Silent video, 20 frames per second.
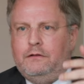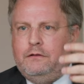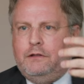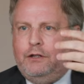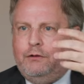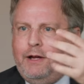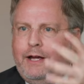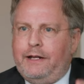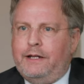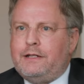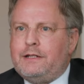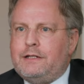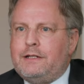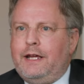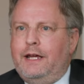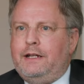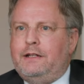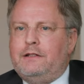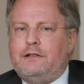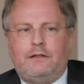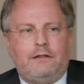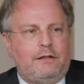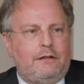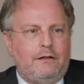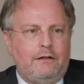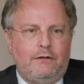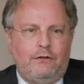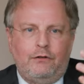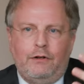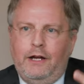the United
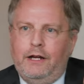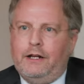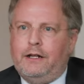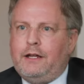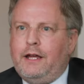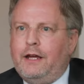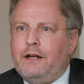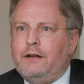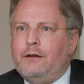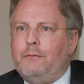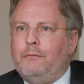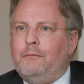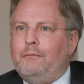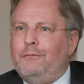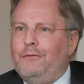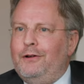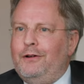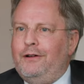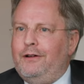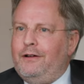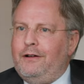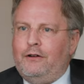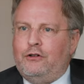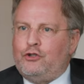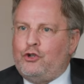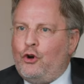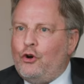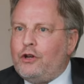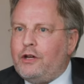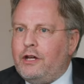States, United Kingdom,
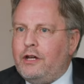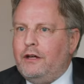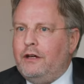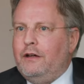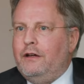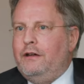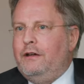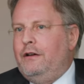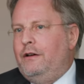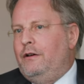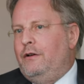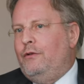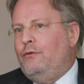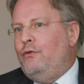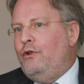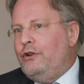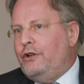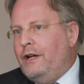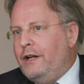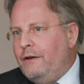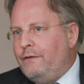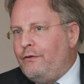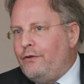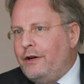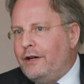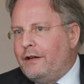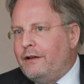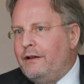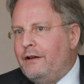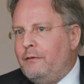Turkey, we're
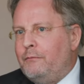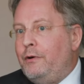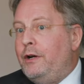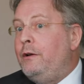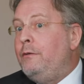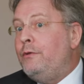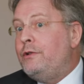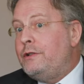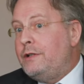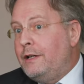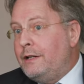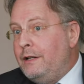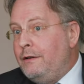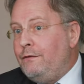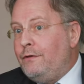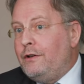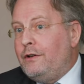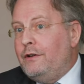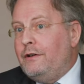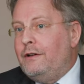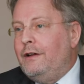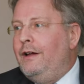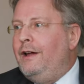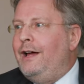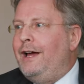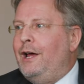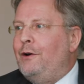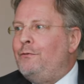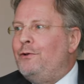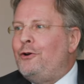delivering, but it was significant.
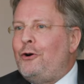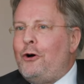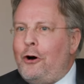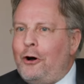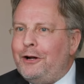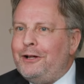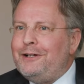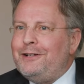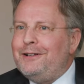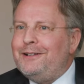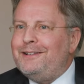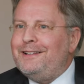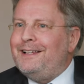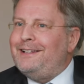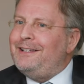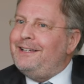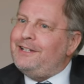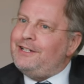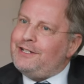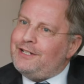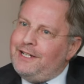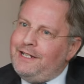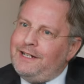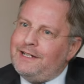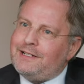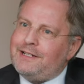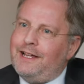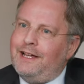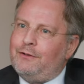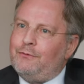And we're honored that it's seen
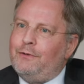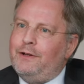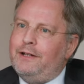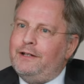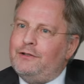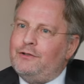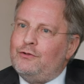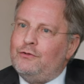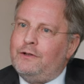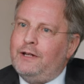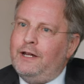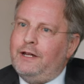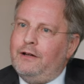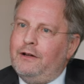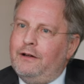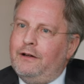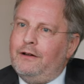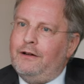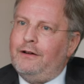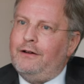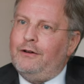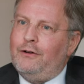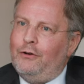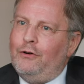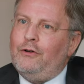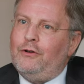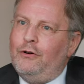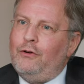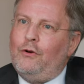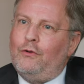as that way today
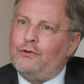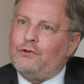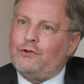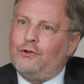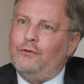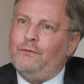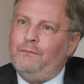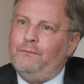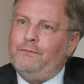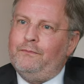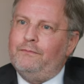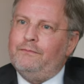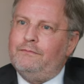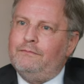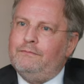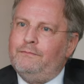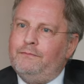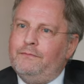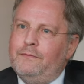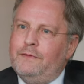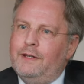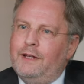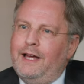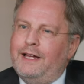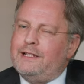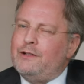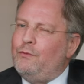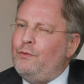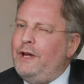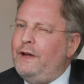also. Mm. A
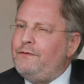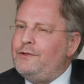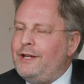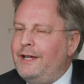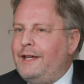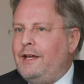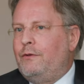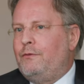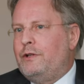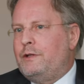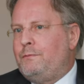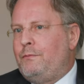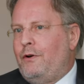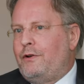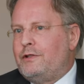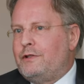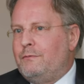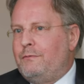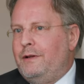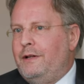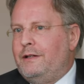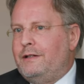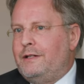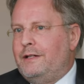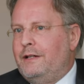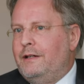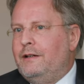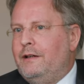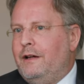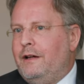as a way of taking
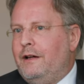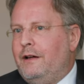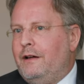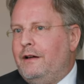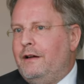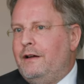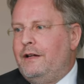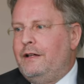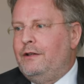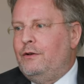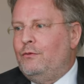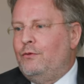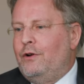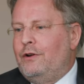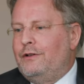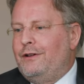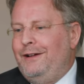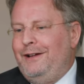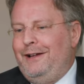responsibility in the world.